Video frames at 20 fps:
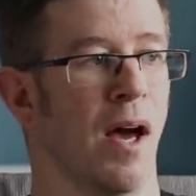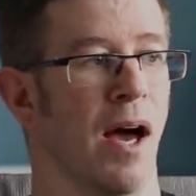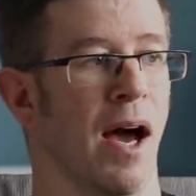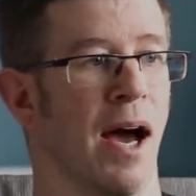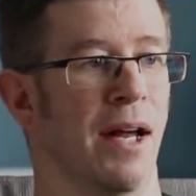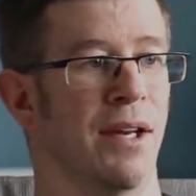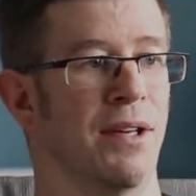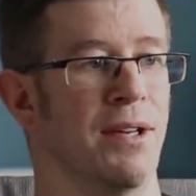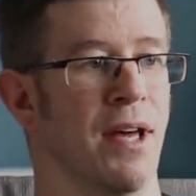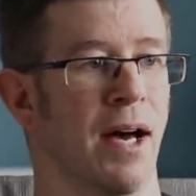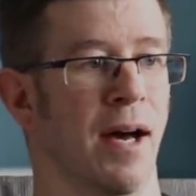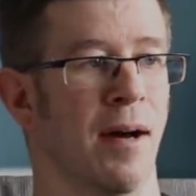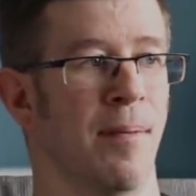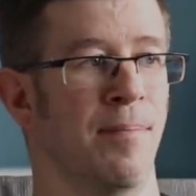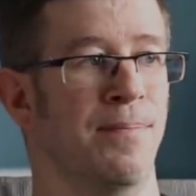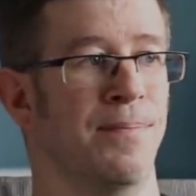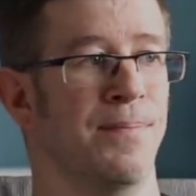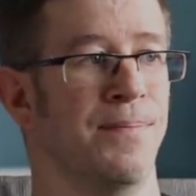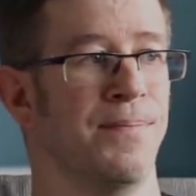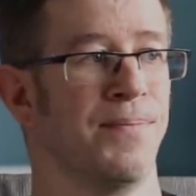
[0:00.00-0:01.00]
And
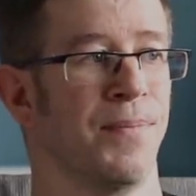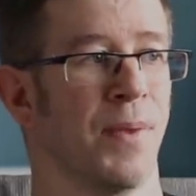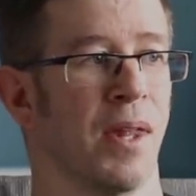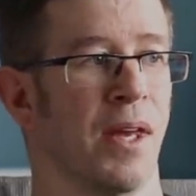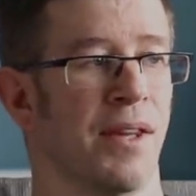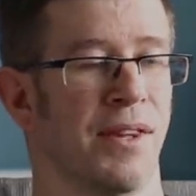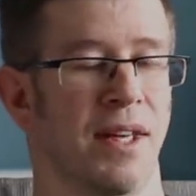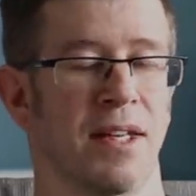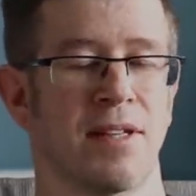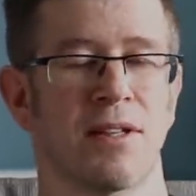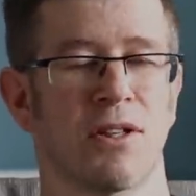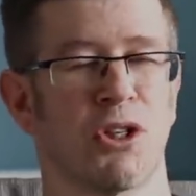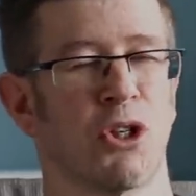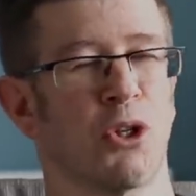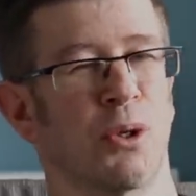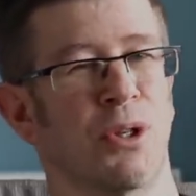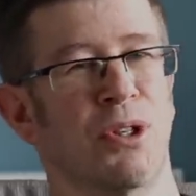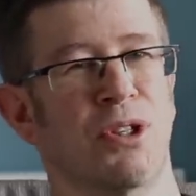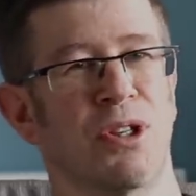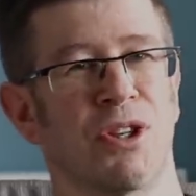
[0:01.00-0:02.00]
um, there's a
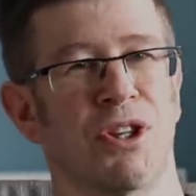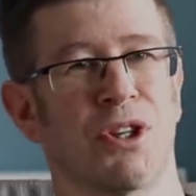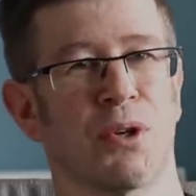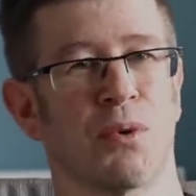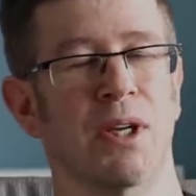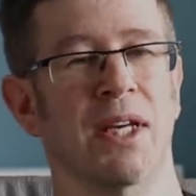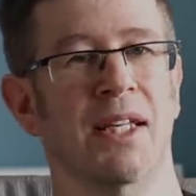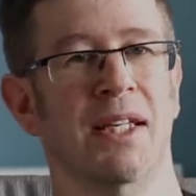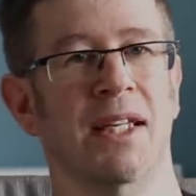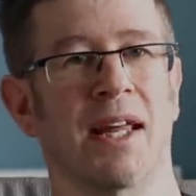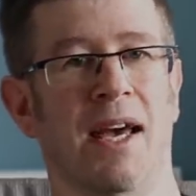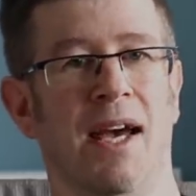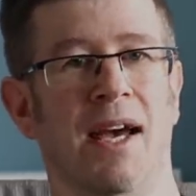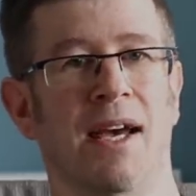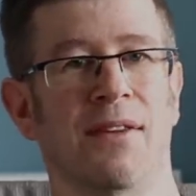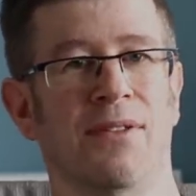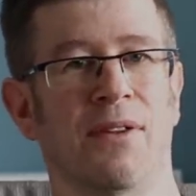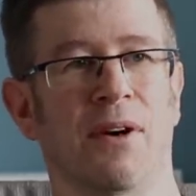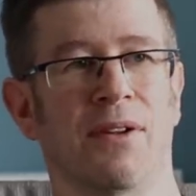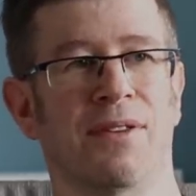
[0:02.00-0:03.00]
choice of three
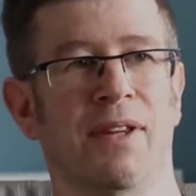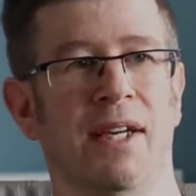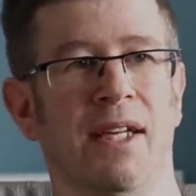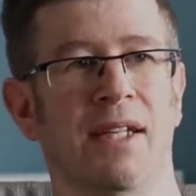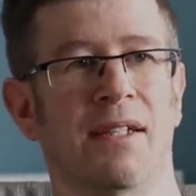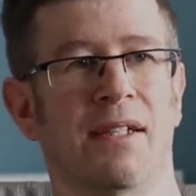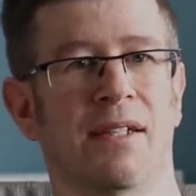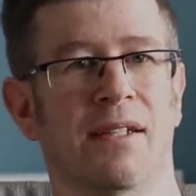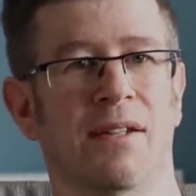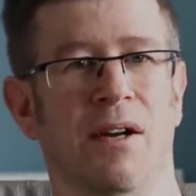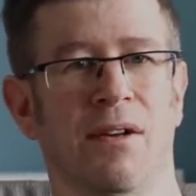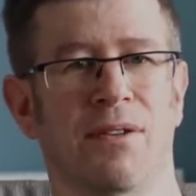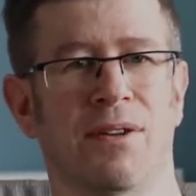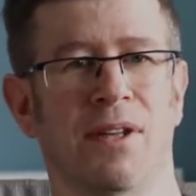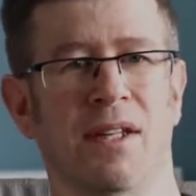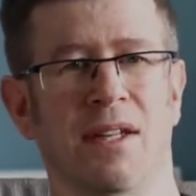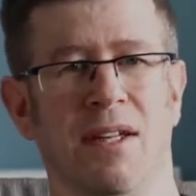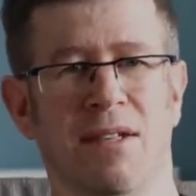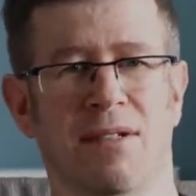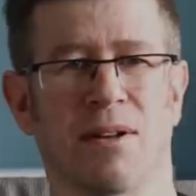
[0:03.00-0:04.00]
there, I think. I
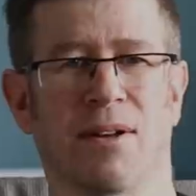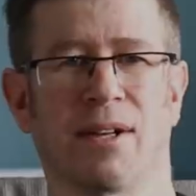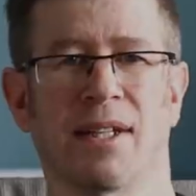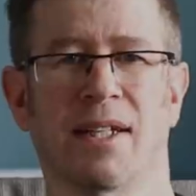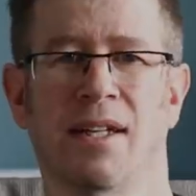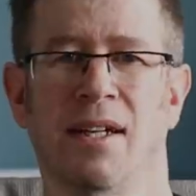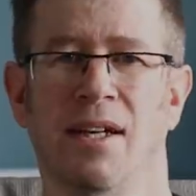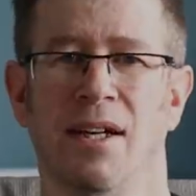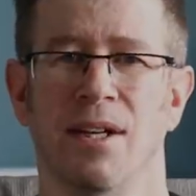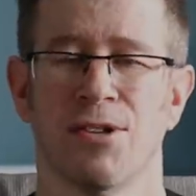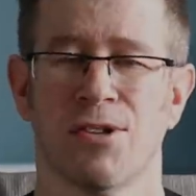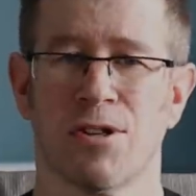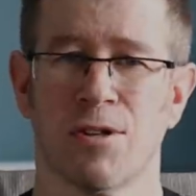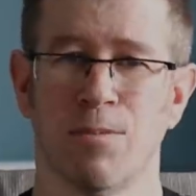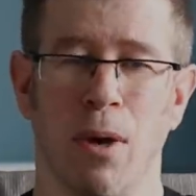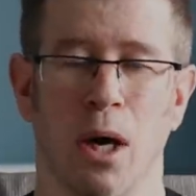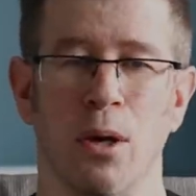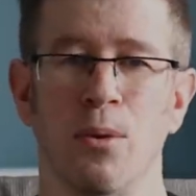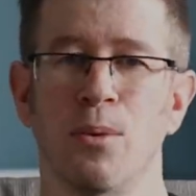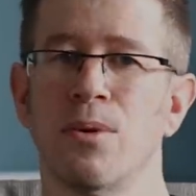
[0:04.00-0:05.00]
think there's like
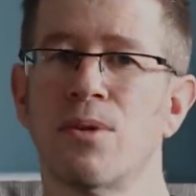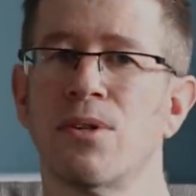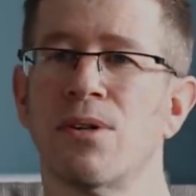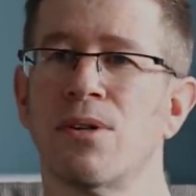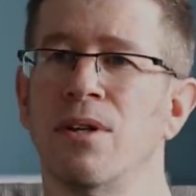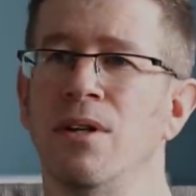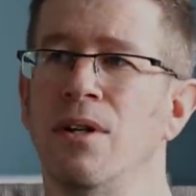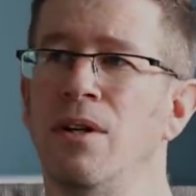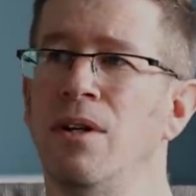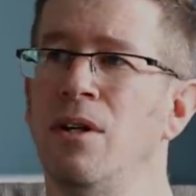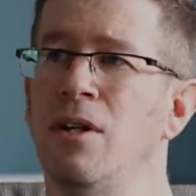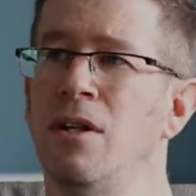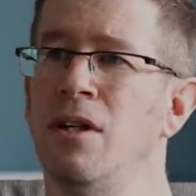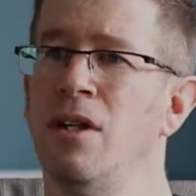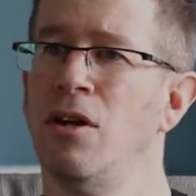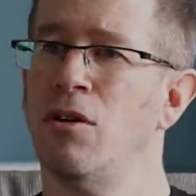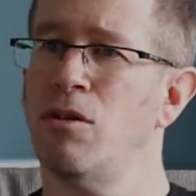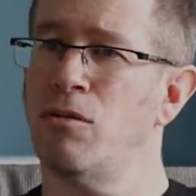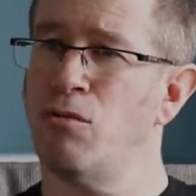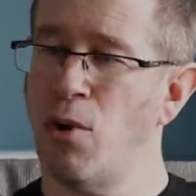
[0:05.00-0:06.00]
smoked,
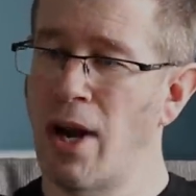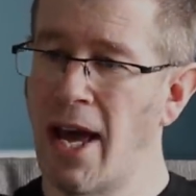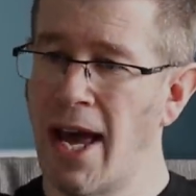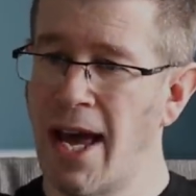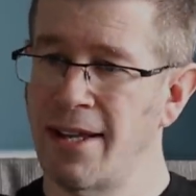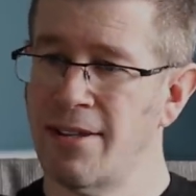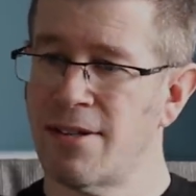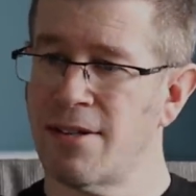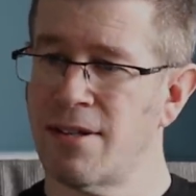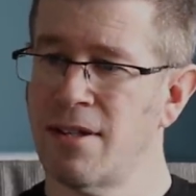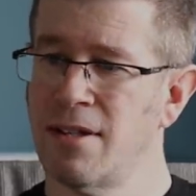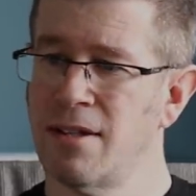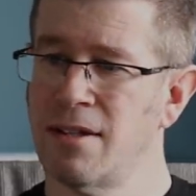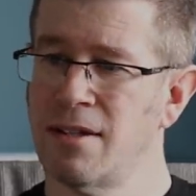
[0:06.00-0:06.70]
red,